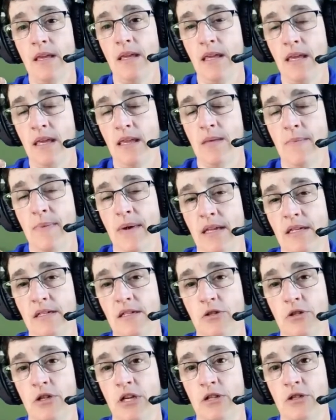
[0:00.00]
in the pennies
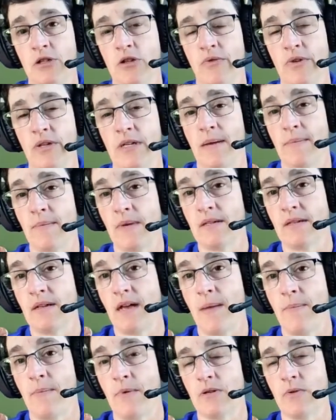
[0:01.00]
has changed over time, because
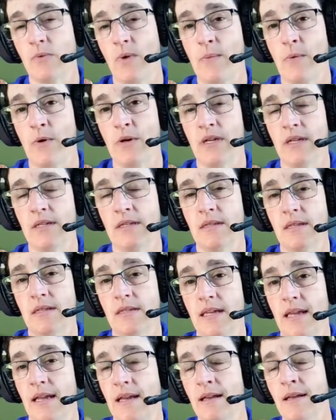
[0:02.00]
copper is way more dense than
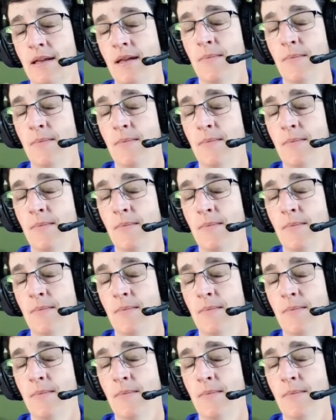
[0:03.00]
zinc.